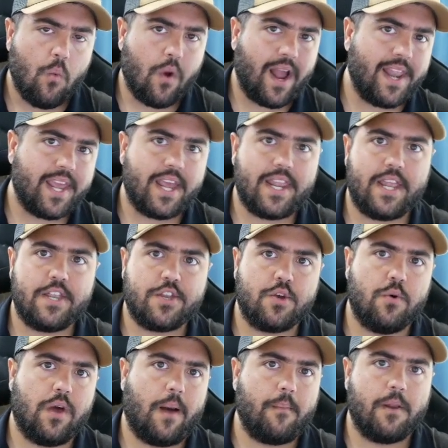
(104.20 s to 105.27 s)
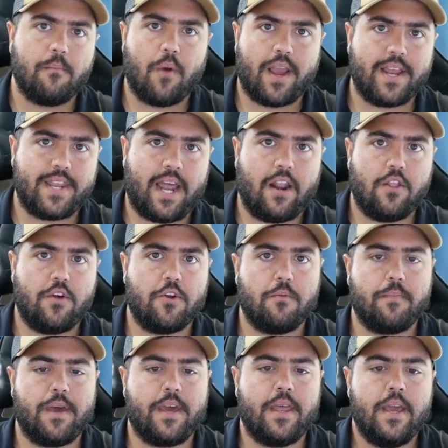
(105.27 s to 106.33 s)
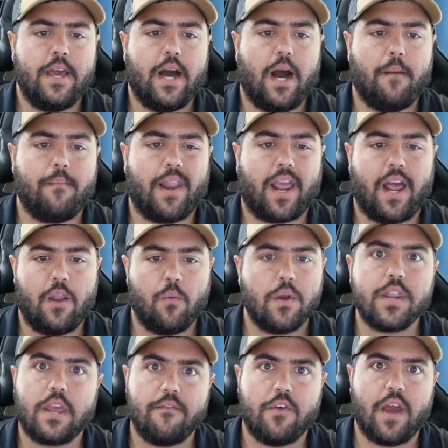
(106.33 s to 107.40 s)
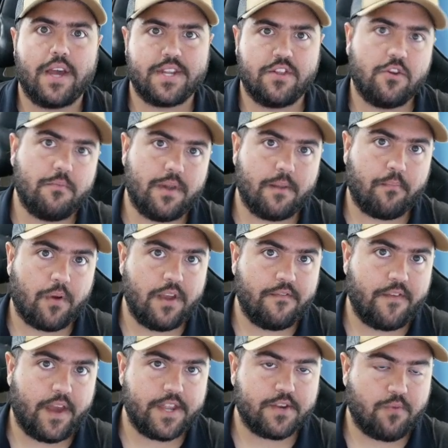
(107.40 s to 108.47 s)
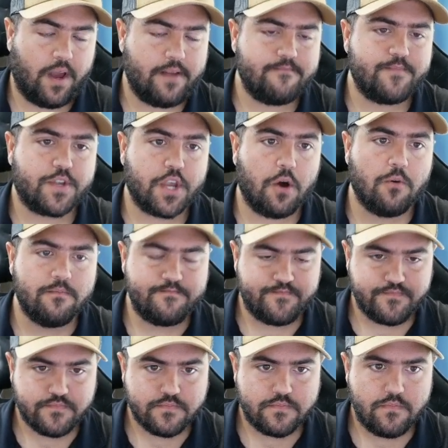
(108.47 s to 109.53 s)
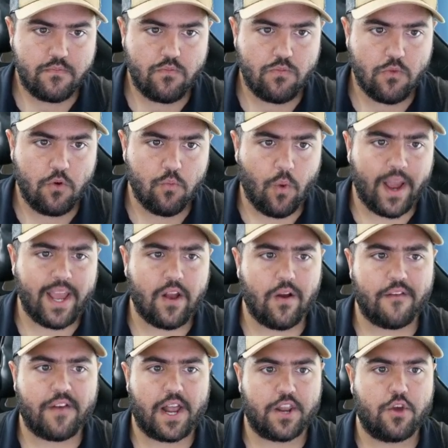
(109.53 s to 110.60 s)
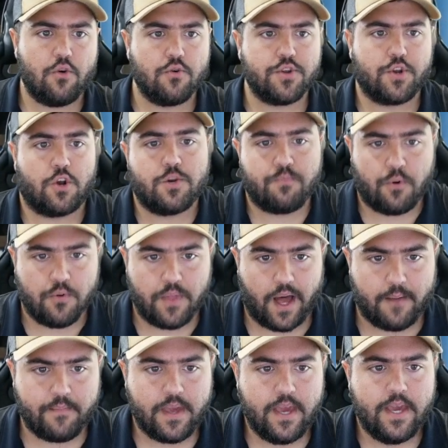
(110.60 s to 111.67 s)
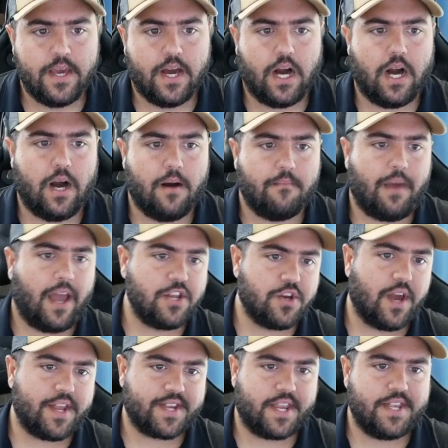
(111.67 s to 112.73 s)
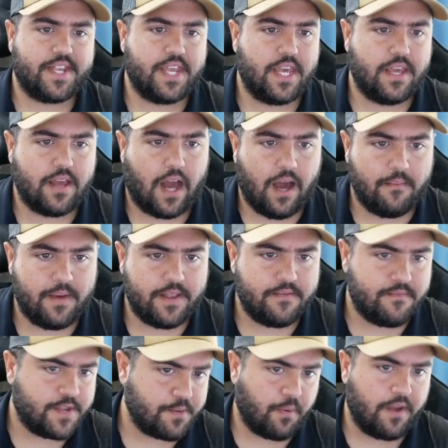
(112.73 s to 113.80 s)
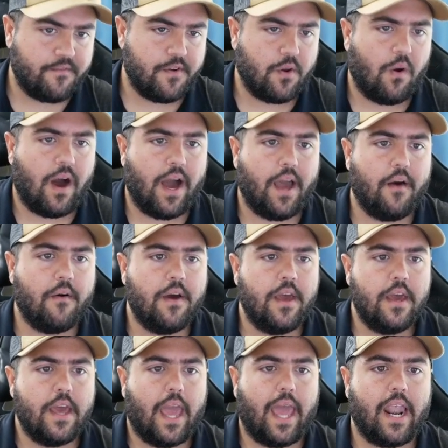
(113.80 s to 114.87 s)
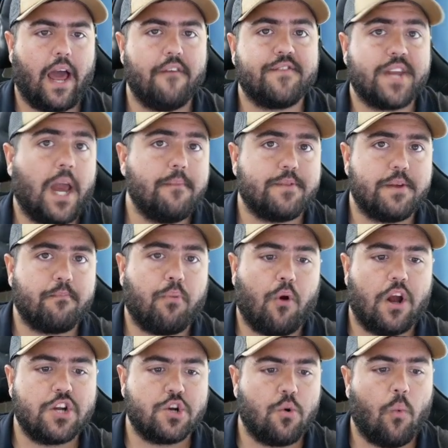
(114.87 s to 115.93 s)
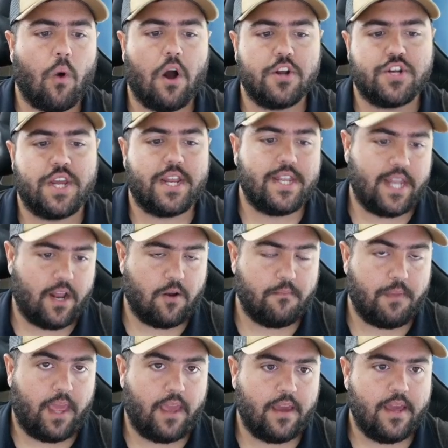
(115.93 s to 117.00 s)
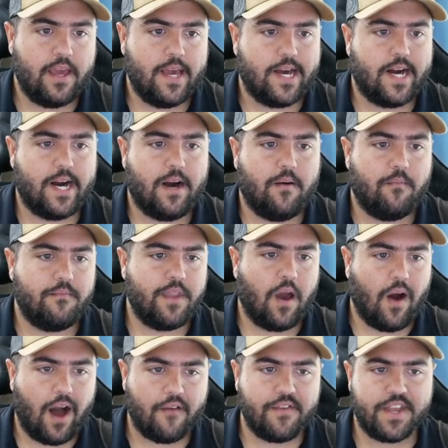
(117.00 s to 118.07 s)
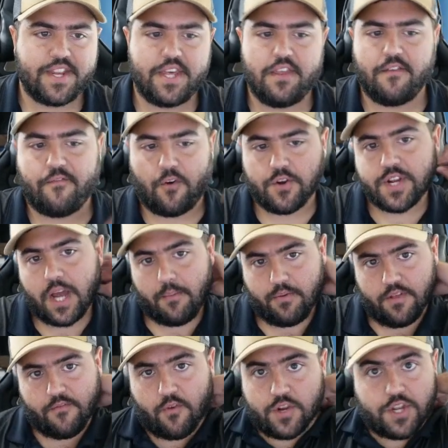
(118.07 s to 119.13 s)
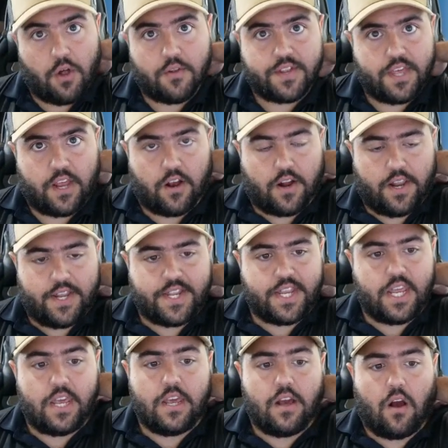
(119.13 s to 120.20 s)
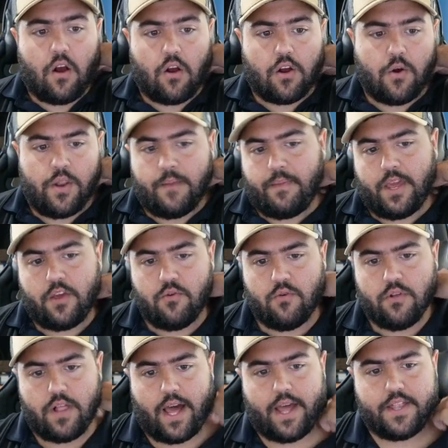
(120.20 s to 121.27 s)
we'll kind of get into it. I'm going to break it down a little bit, but I kind of wanted to give you guys a little bit of preface, right? So right here, I've got a Google search pulled up. As you guys can see, I'm in Springfield, Ohio, and I've typed pressure washing near me. Now, obviously, the first couple of results that you're going to see are going to be Google